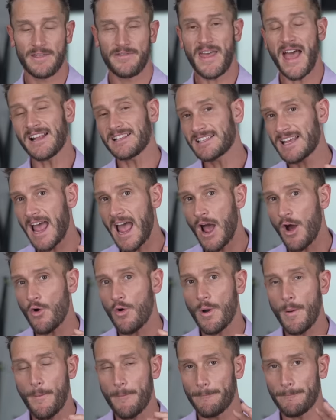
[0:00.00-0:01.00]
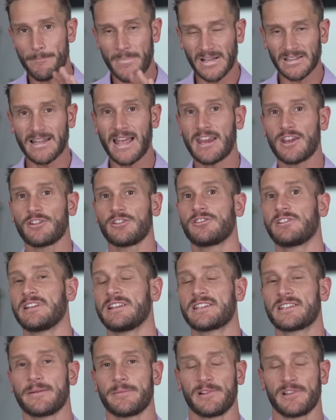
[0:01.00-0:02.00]
That's how
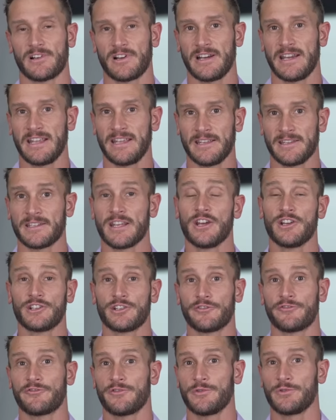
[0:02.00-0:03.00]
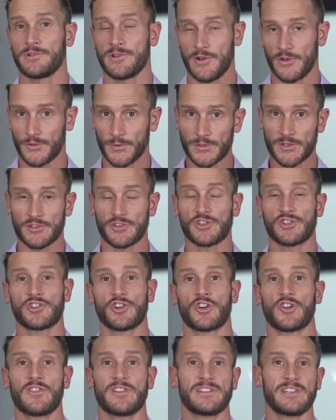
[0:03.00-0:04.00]
molecularly similar it is to fructose, which is the
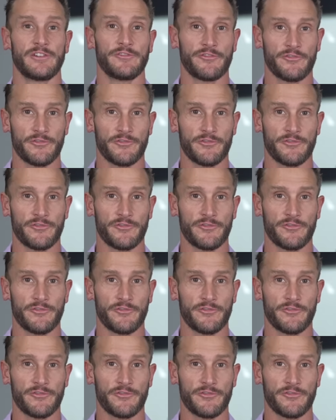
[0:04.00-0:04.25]
sugar that's in